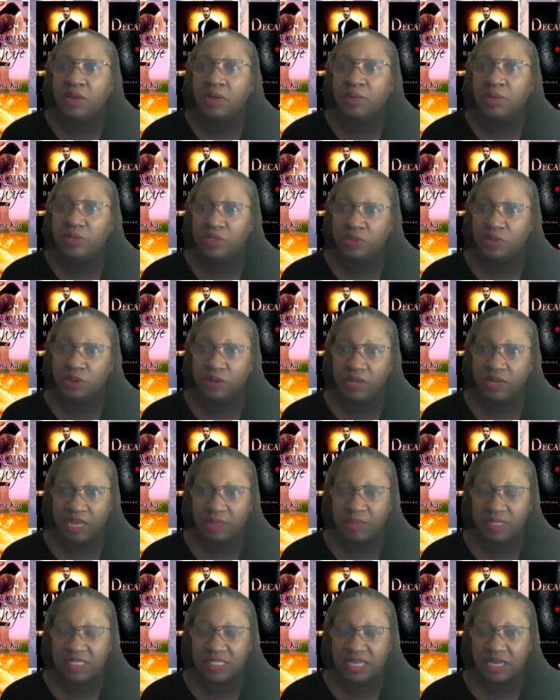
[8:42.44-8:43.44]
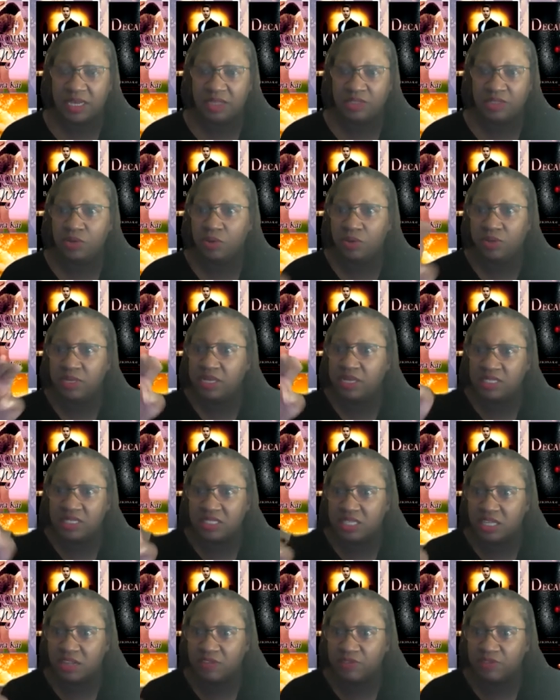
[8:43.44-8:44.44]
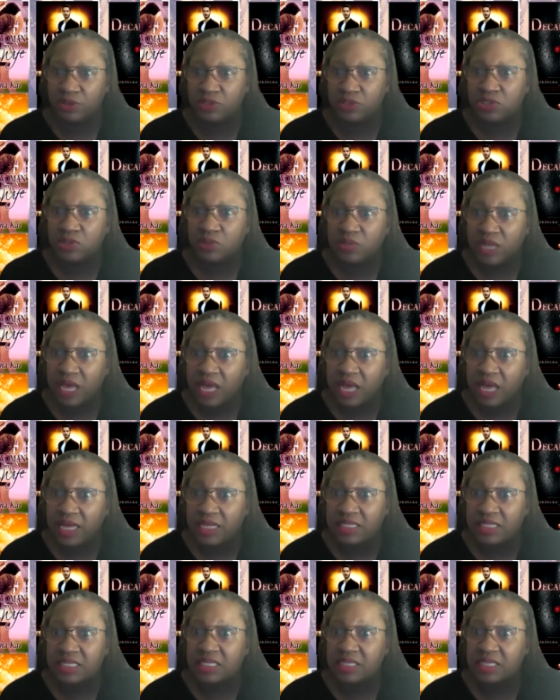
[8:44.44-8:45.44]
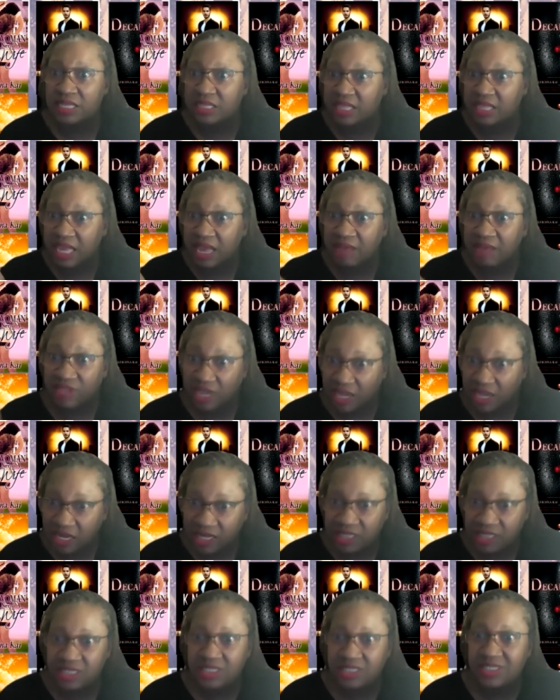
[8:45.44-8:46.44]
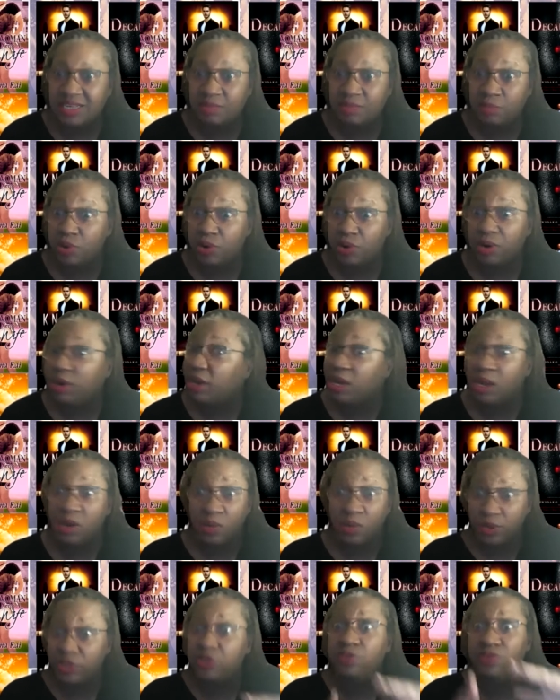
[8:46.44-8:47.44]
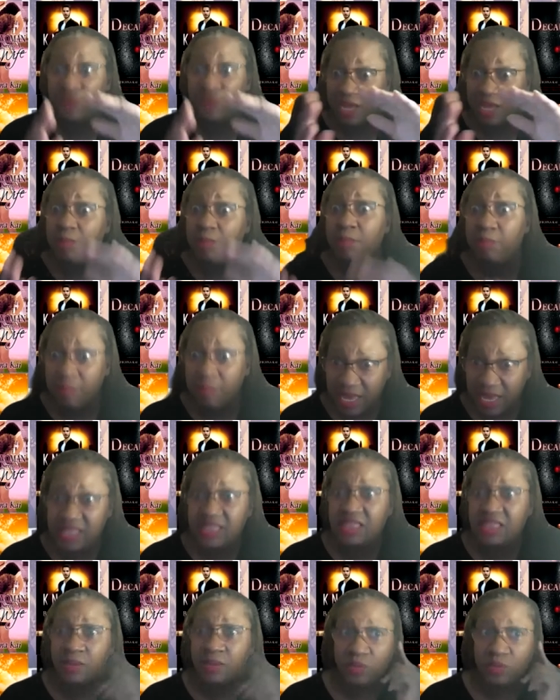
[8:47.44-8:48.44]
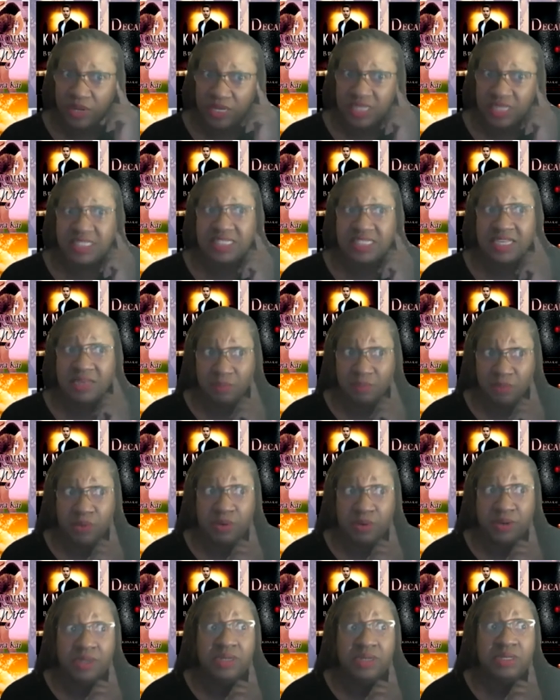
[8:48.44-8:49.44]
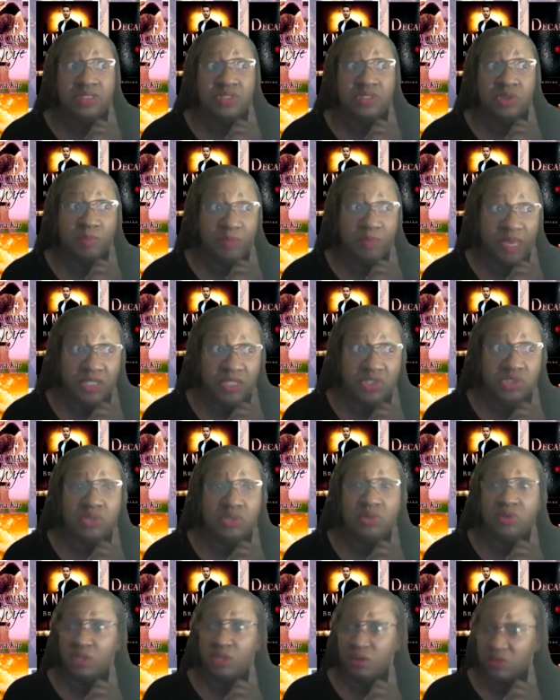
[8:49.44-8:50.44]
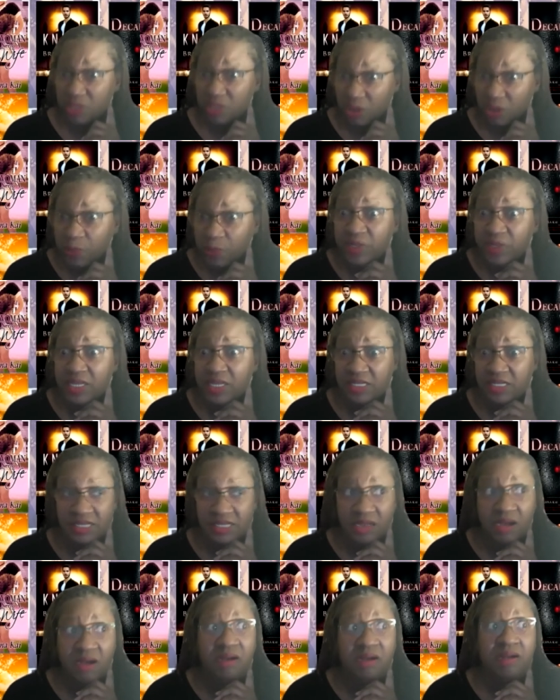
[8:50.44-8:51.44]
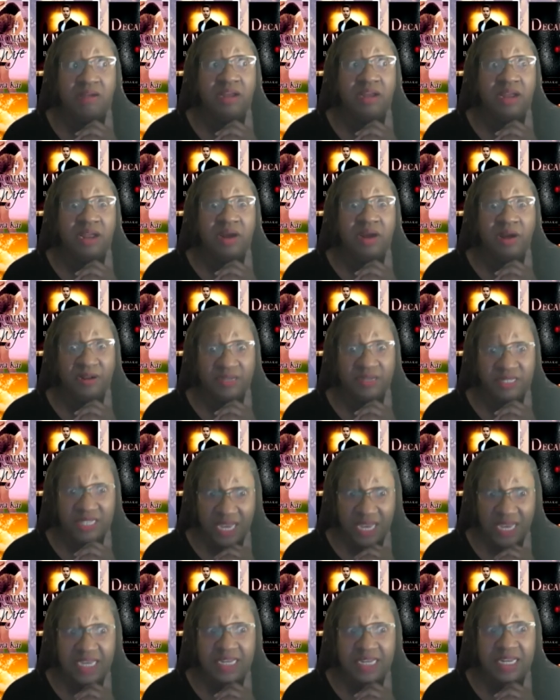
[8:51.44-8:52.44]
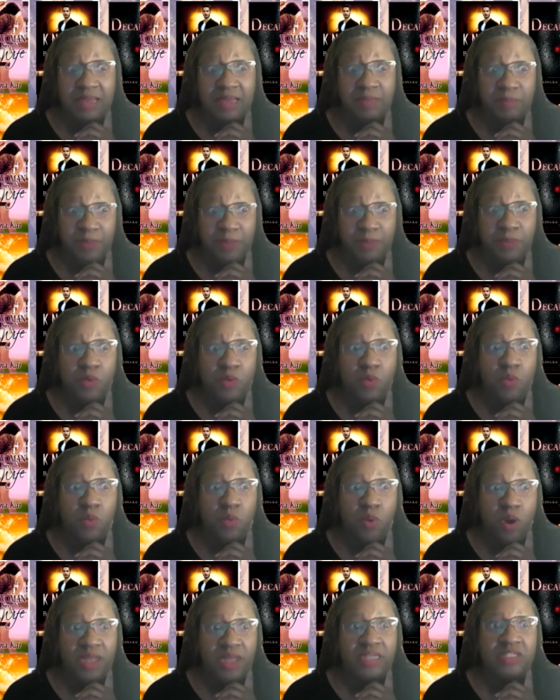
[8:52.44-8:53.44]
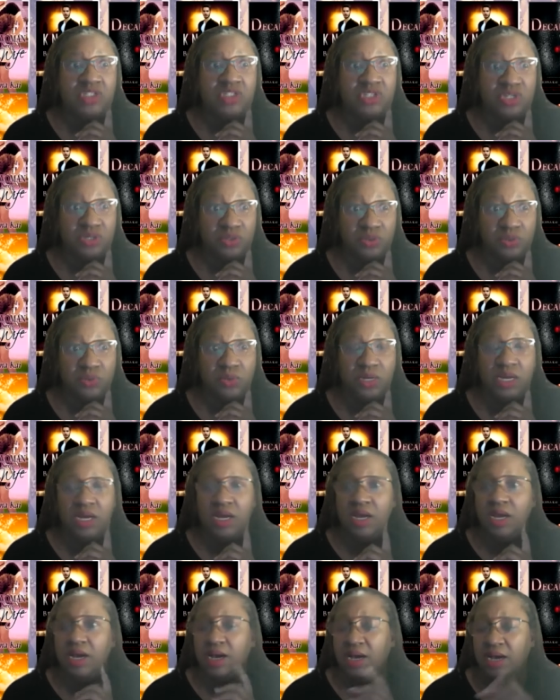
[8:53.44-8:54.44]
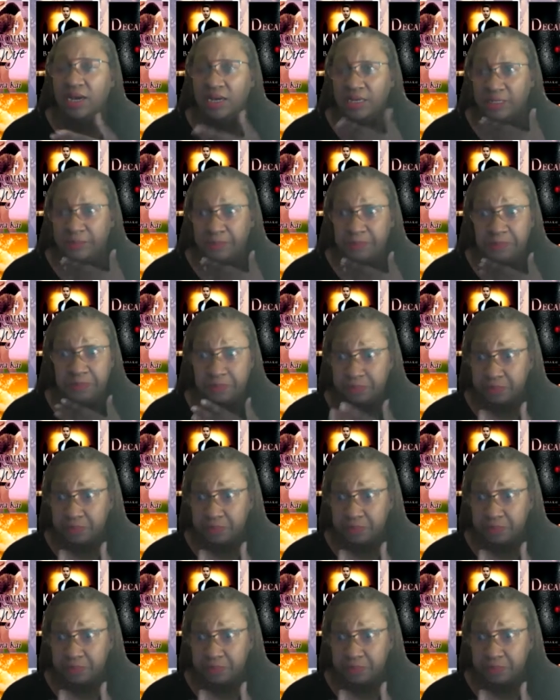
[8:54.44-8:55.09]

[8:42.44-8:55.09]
when you go on Amazon, you only get to see the first two lines and then they have to click to see more. Well, you've got to make them want to see more. So make sure those openings are are tight and people want to um,